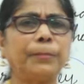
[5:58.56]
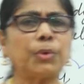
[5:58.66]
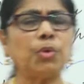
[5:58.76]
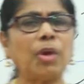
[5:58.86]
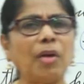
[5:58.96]

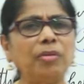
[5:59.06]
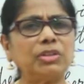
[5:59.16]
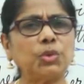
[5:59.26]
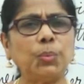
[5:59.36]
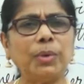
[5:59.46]
Pronoun
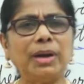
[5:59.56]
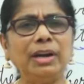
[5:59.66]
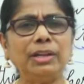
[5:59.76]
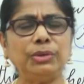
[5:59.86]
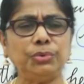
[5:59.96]
is a
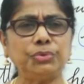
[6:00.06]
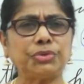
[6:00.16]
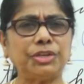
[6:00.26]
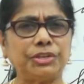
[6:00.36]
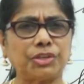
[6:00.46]
word used
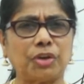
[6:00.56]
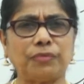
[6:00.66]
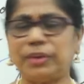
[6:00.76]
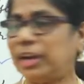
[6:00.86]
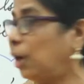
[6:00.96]
instead of
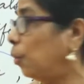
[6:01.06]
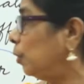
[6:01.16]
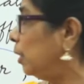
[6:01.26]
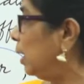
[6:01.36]
a noun.